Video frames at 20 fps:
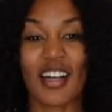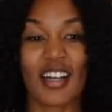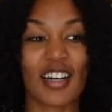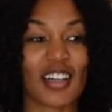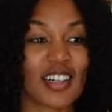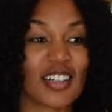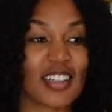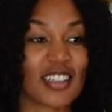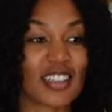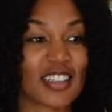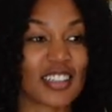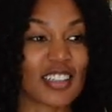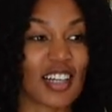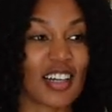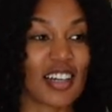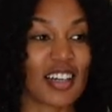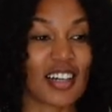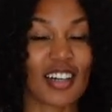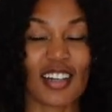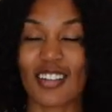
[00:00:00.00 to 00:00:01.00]
because
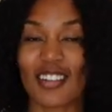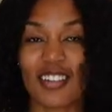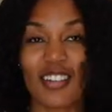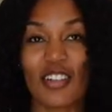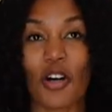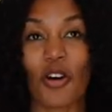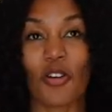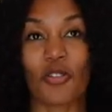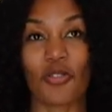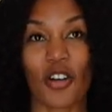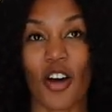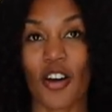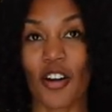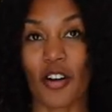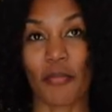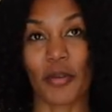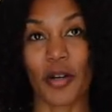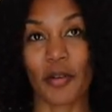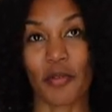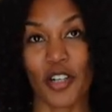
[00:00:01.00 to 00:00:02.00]
no, not
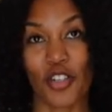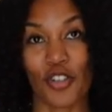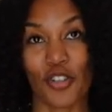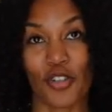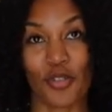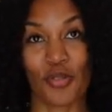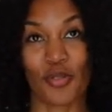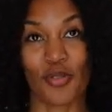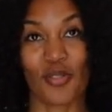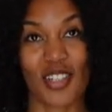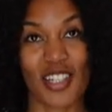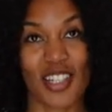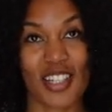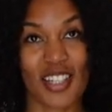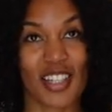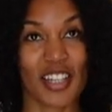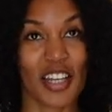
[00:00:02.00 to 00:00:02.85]
on my white shoes